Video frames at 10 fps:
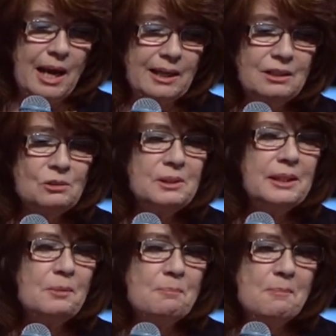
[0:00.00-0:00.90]
I can
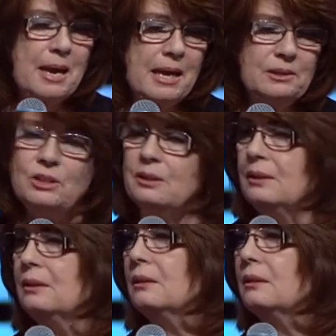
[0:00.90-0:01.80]
only
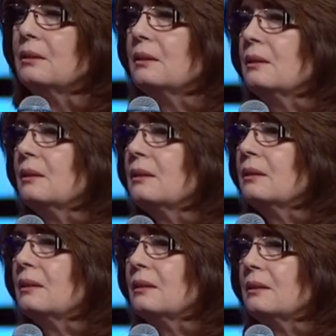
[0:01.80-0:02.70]
imagine
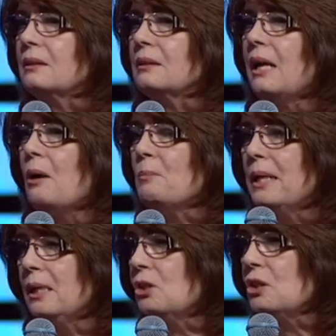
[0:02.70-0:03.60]
how
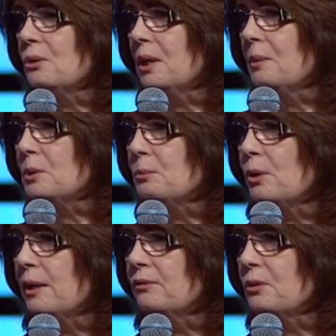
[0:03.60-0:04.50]
many showed up to
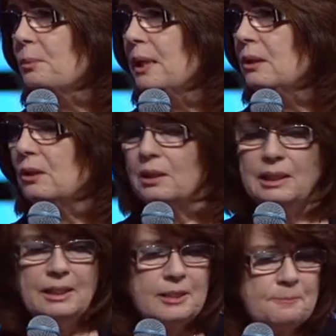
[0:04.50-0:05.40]
pray for Peter.
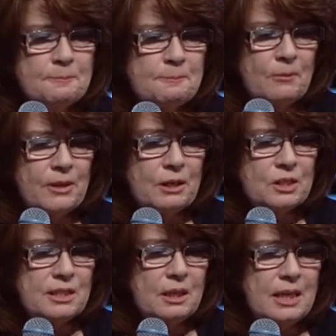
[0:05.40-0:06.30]

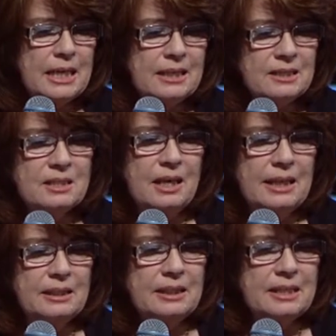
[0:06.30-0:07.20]
There's
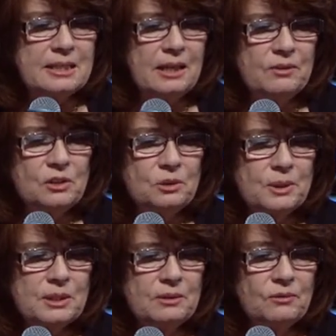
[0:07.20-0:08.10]
insight that is given to
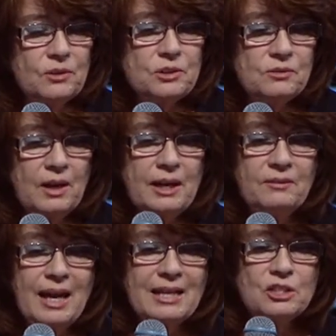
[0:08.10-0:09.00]
us in verse 5
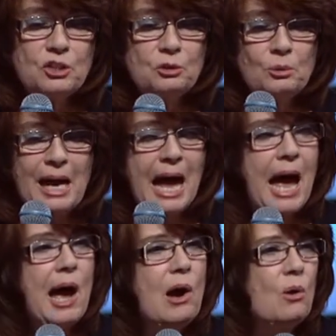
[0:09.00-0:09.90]
as to
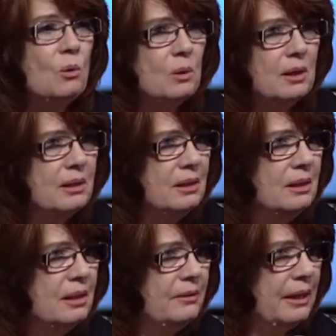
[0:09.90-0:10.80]
how
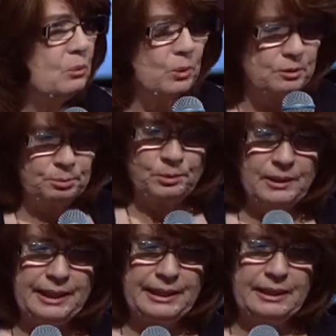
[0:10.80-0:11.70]
they were
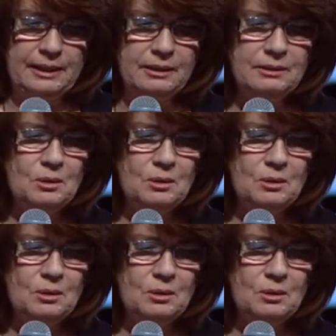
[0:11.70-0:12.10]
praying.